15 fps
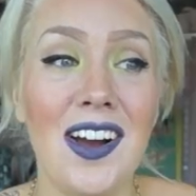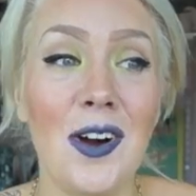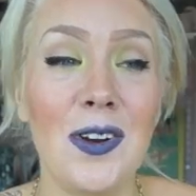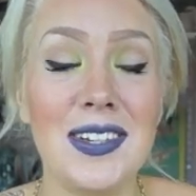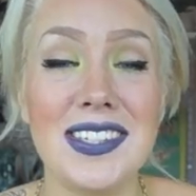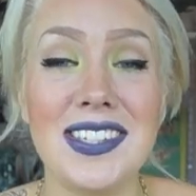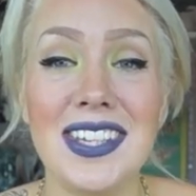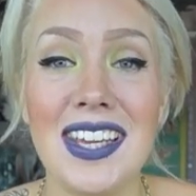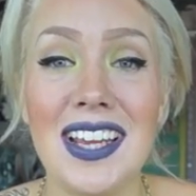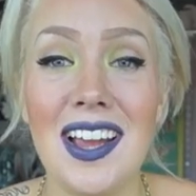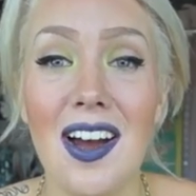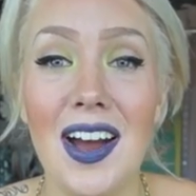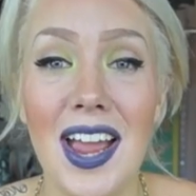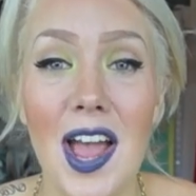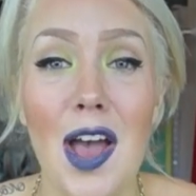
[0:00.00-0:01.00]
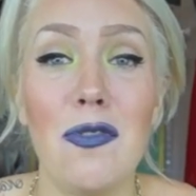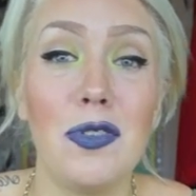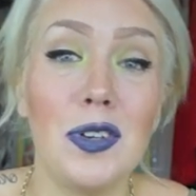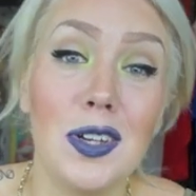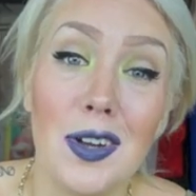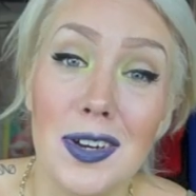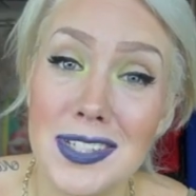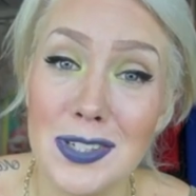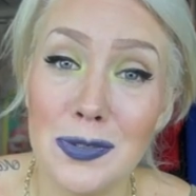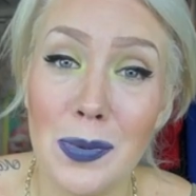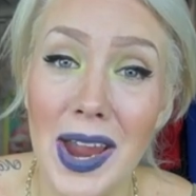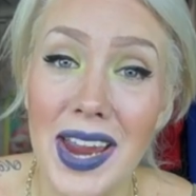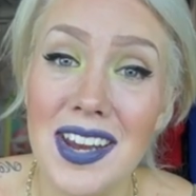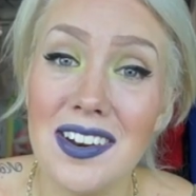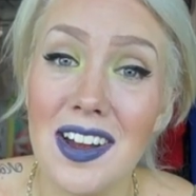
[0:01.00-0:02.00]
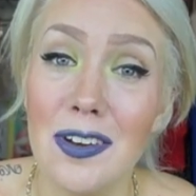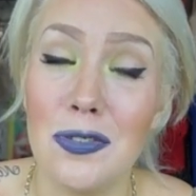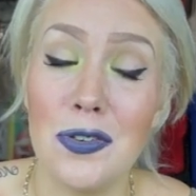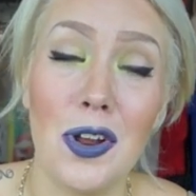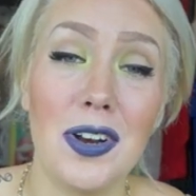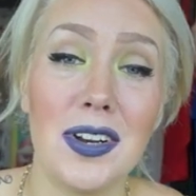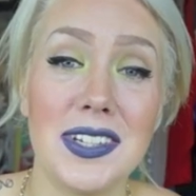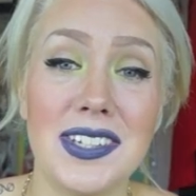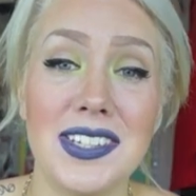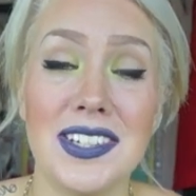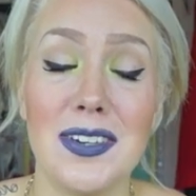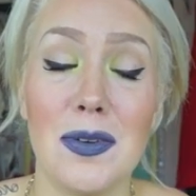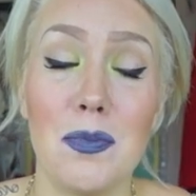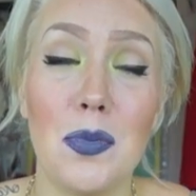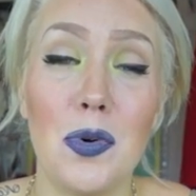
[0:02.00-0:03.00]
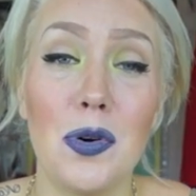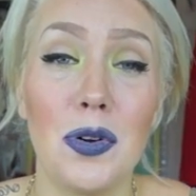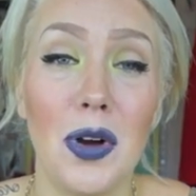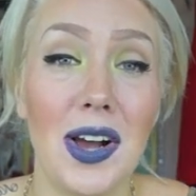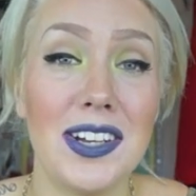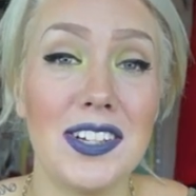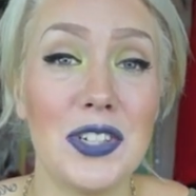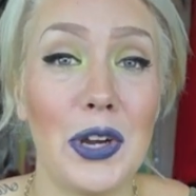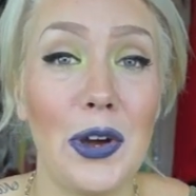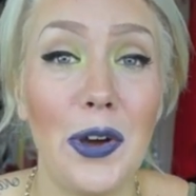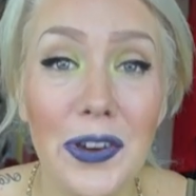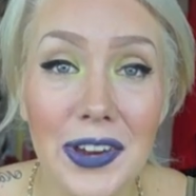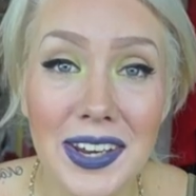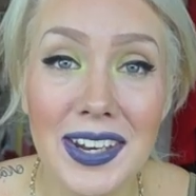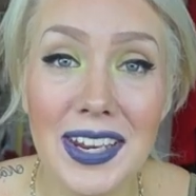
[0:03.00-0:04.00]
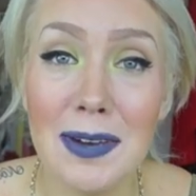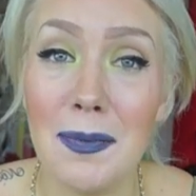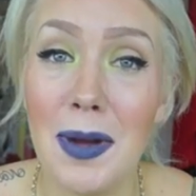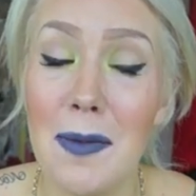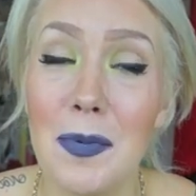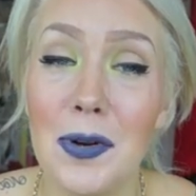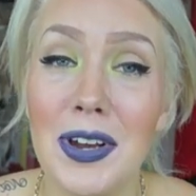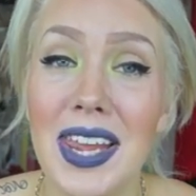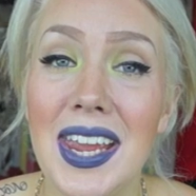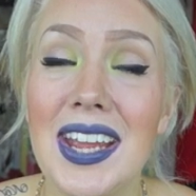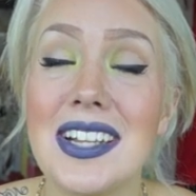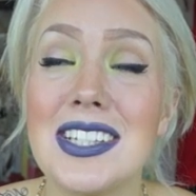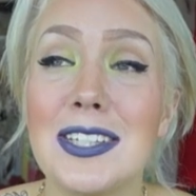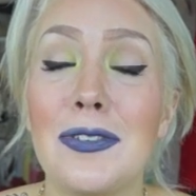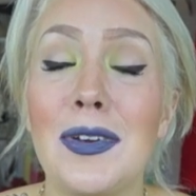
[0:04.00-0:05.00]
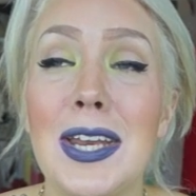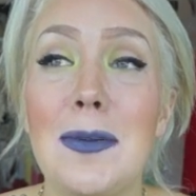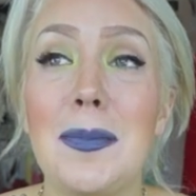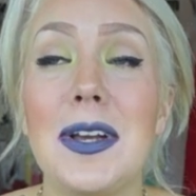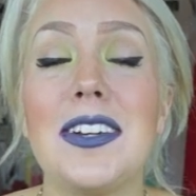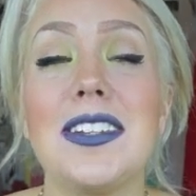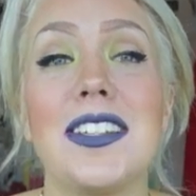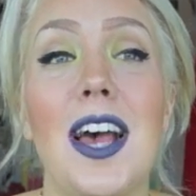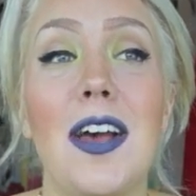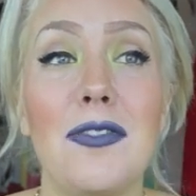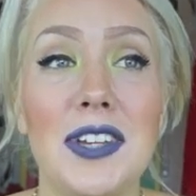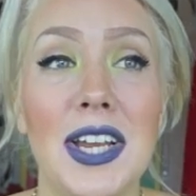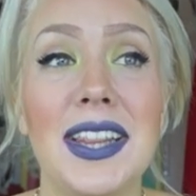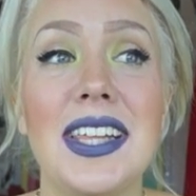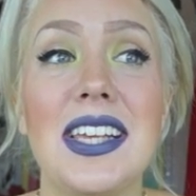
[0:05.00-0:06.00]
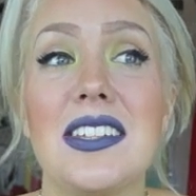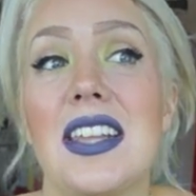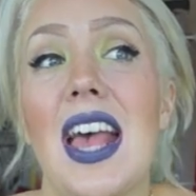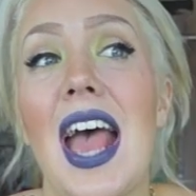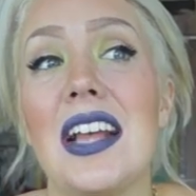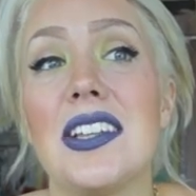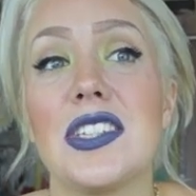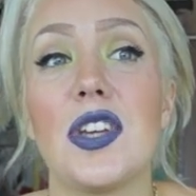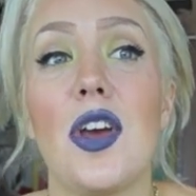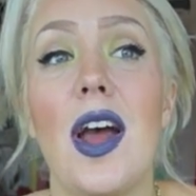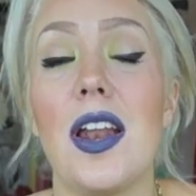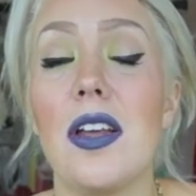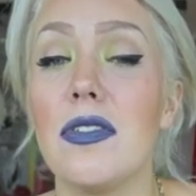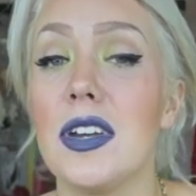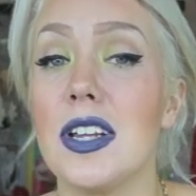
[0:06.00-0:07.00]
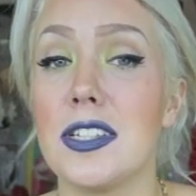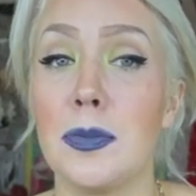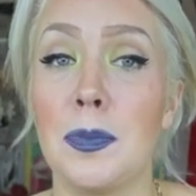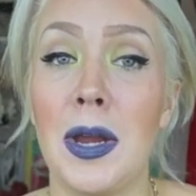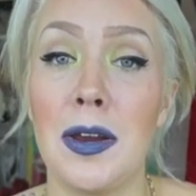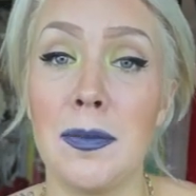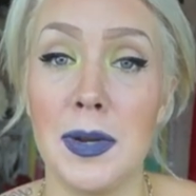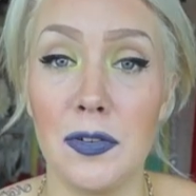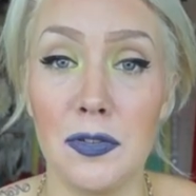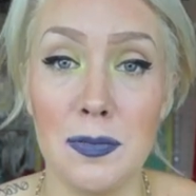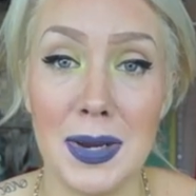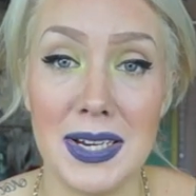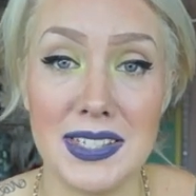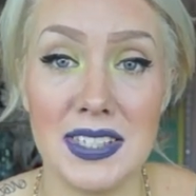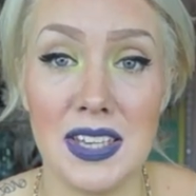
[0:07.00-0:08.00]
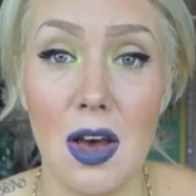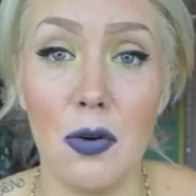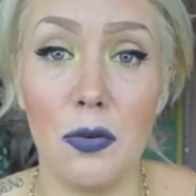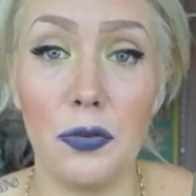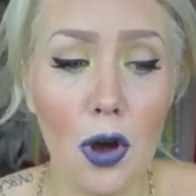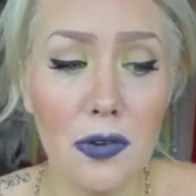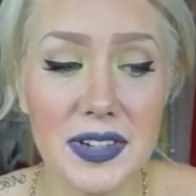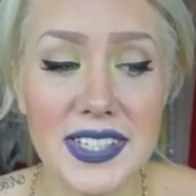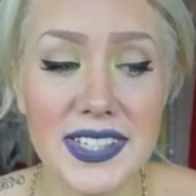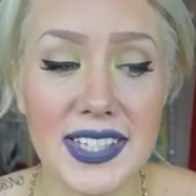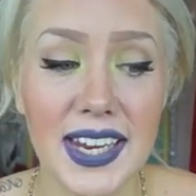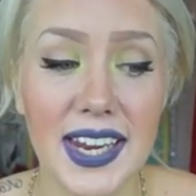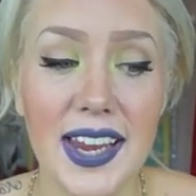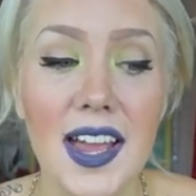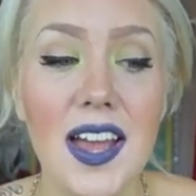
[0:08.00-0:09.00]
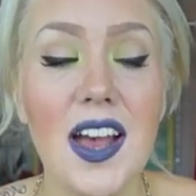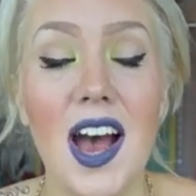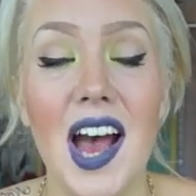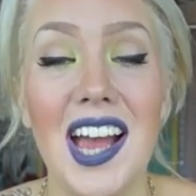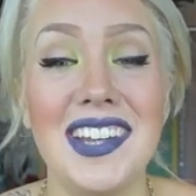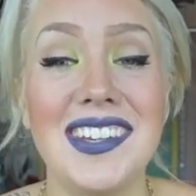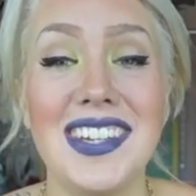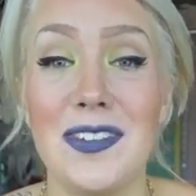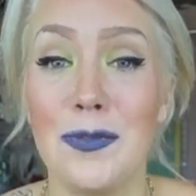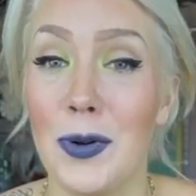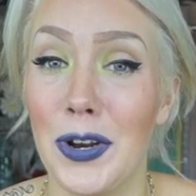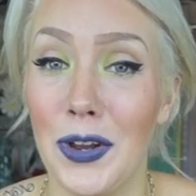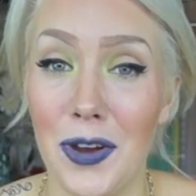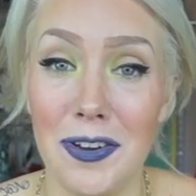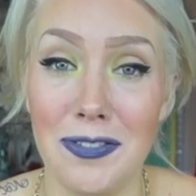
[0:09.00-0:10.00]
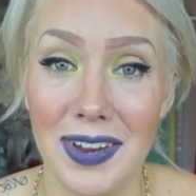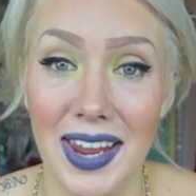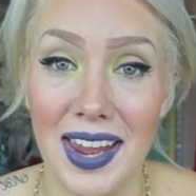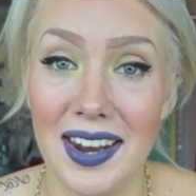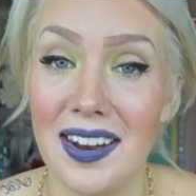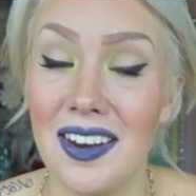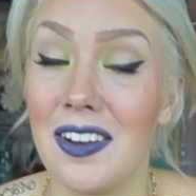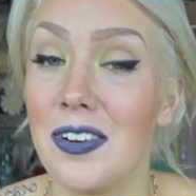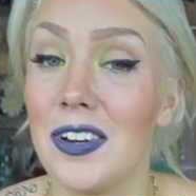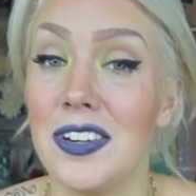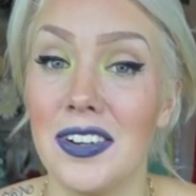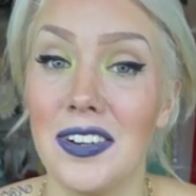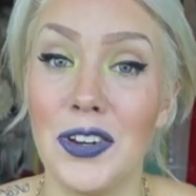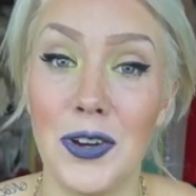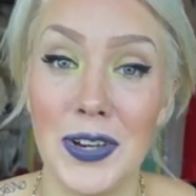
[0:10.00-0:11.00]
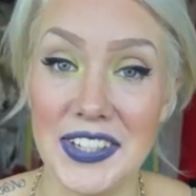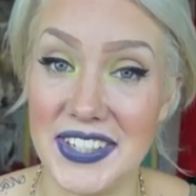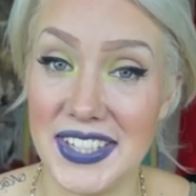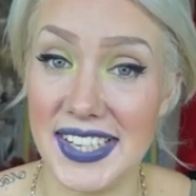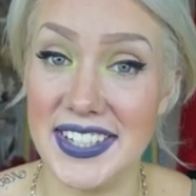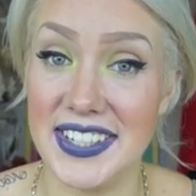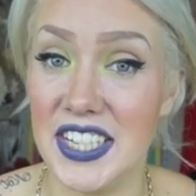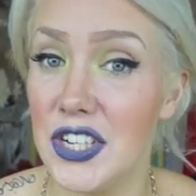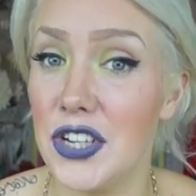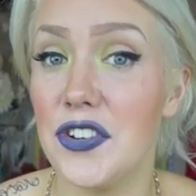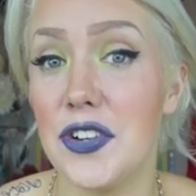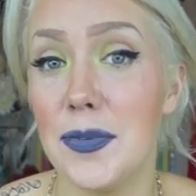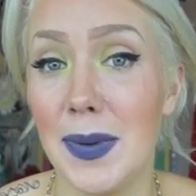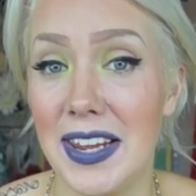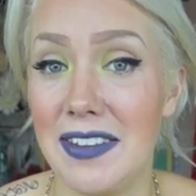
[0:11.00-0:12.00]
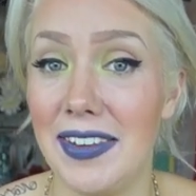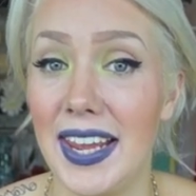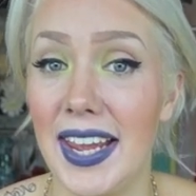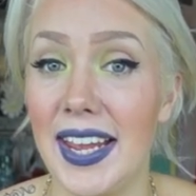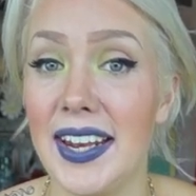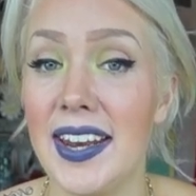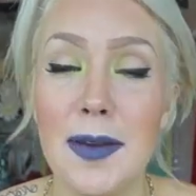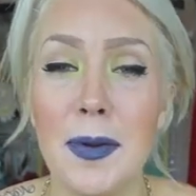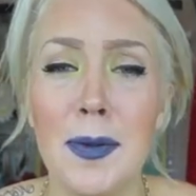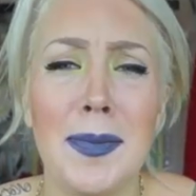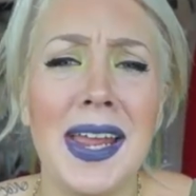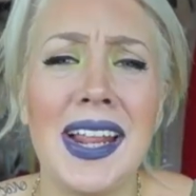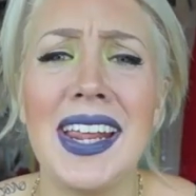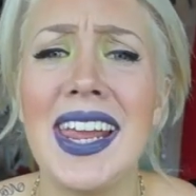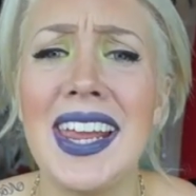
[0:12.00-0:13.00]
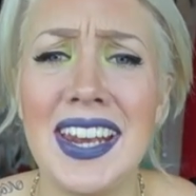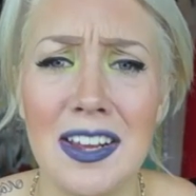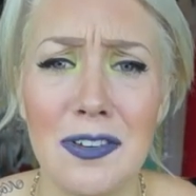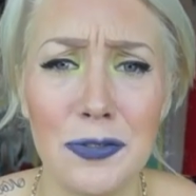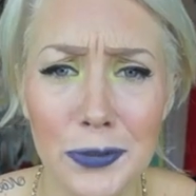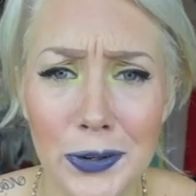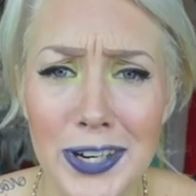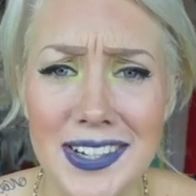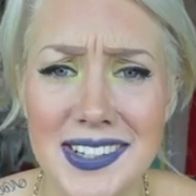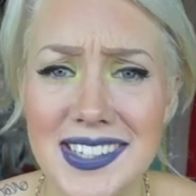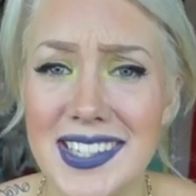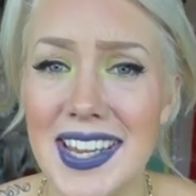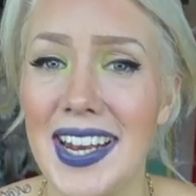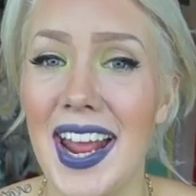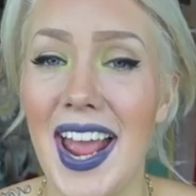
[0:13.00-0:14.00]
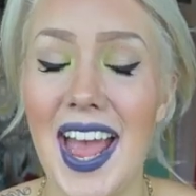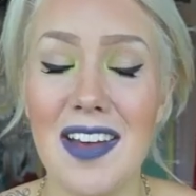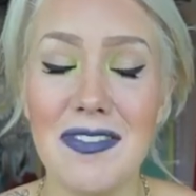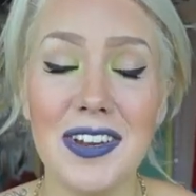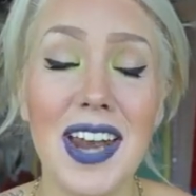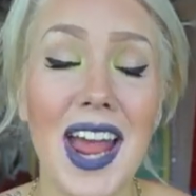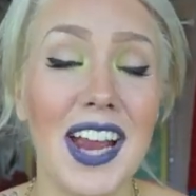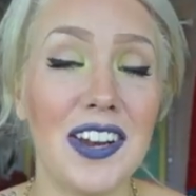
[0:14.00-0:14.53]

Honestly, I have lost weight. I've noticed more tone in my body. It's funny because I've done this as kind of an experiment for myself. Obviously, I did want to go vegan and I'm going to continue to be vegan, but mainly eating fruits, and I haven't